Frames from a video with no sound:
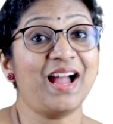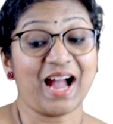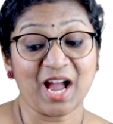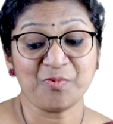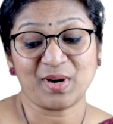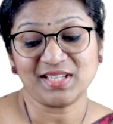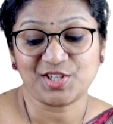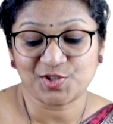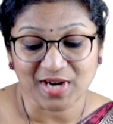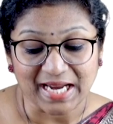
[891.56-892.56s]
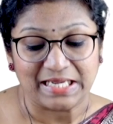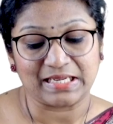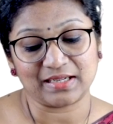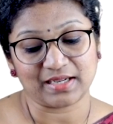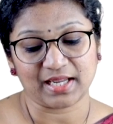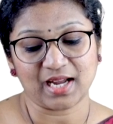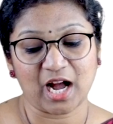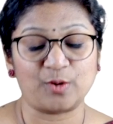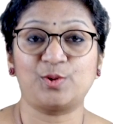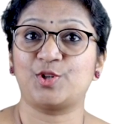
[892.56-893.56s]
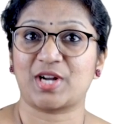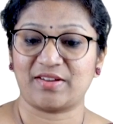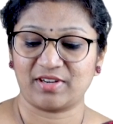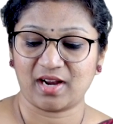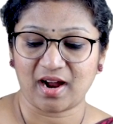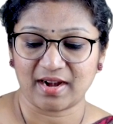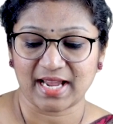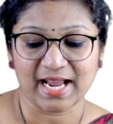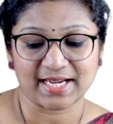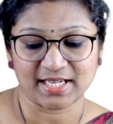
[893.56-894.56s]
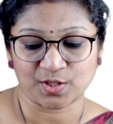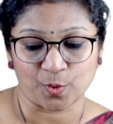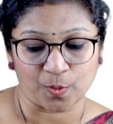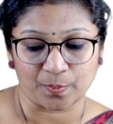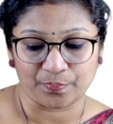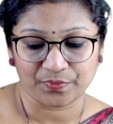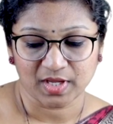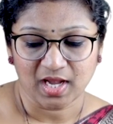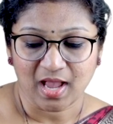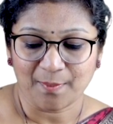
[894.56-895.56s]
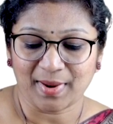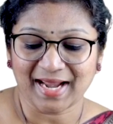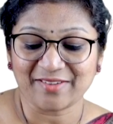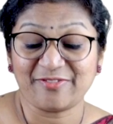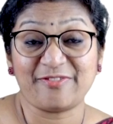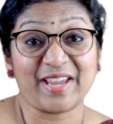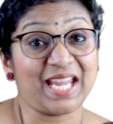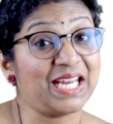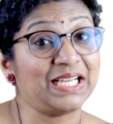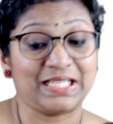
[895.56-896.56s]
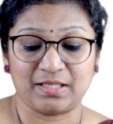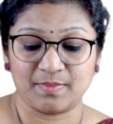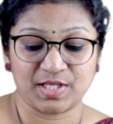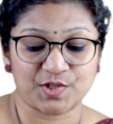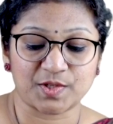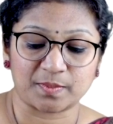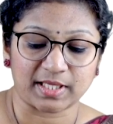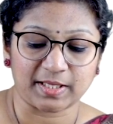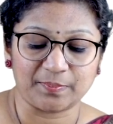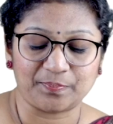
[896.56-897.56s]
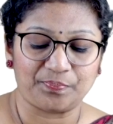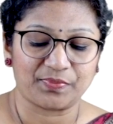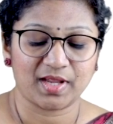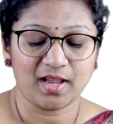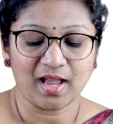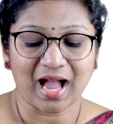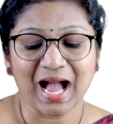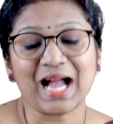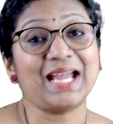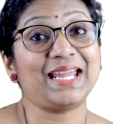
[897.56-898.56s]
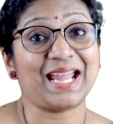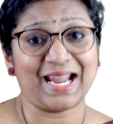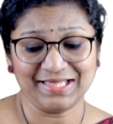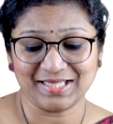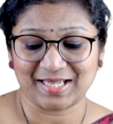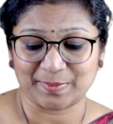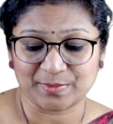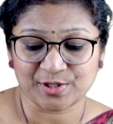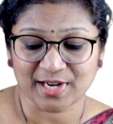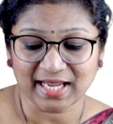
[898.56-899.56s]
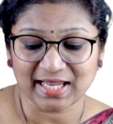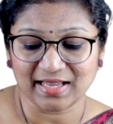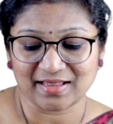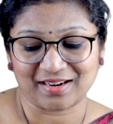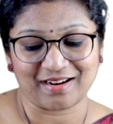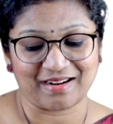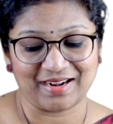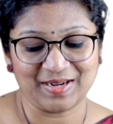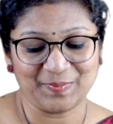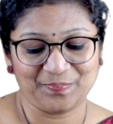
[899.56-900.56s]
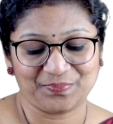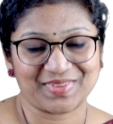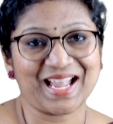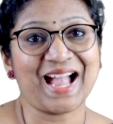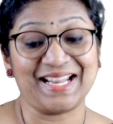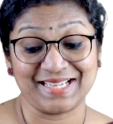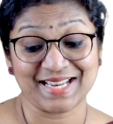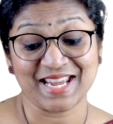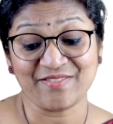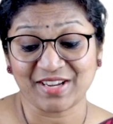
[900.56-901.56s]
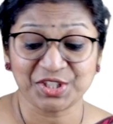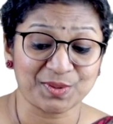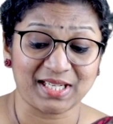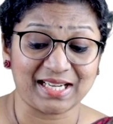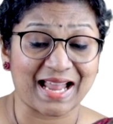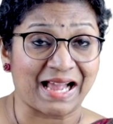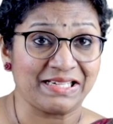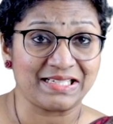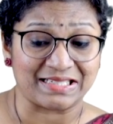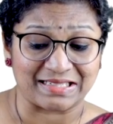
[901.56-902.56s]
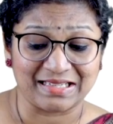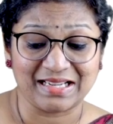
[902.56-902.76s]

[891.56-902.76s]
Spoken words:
I once tried learning how to drive a car I had at home, but I failed miserably. I ended up wrecking the car and it eventually landed